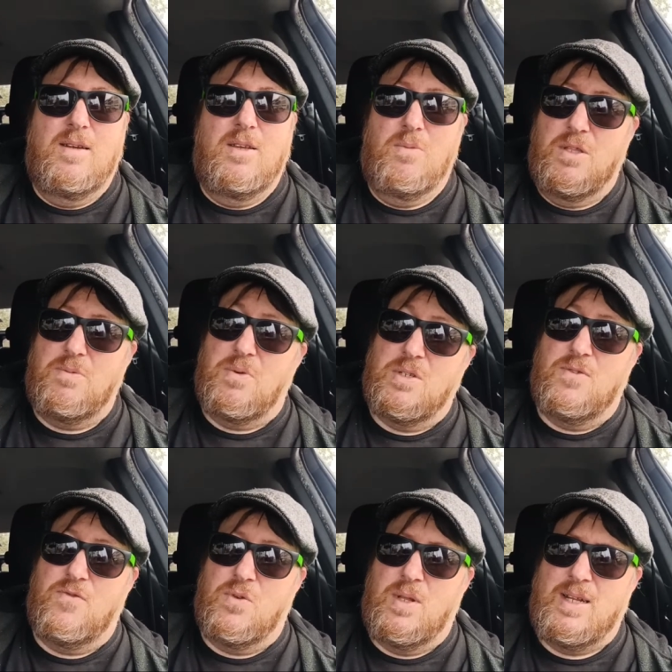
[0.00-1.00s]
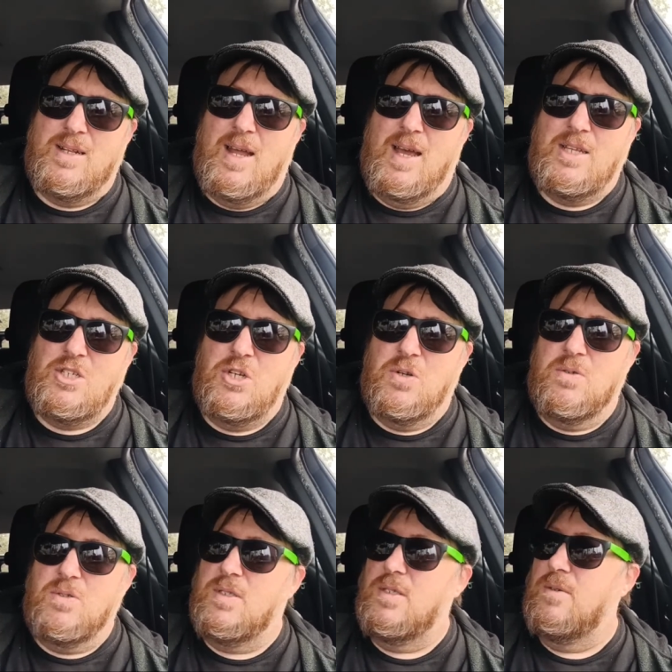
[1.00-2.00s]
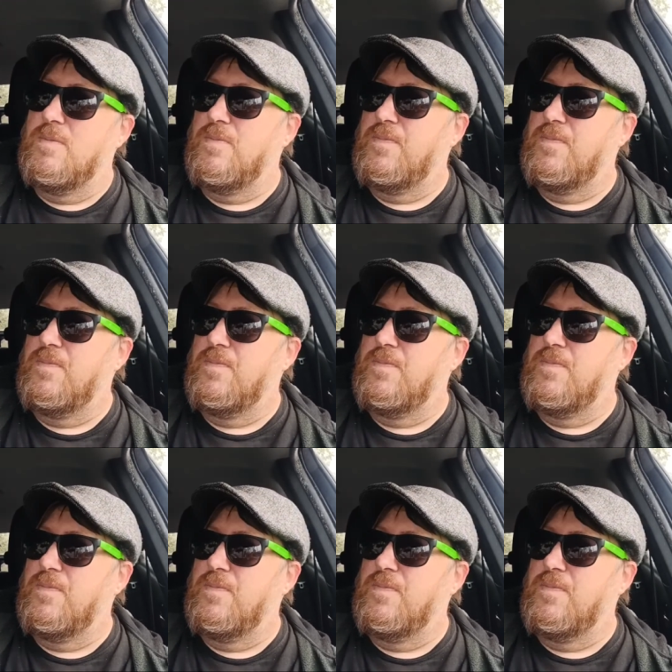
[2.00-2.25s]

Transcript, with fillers: He went to prison for like nine years.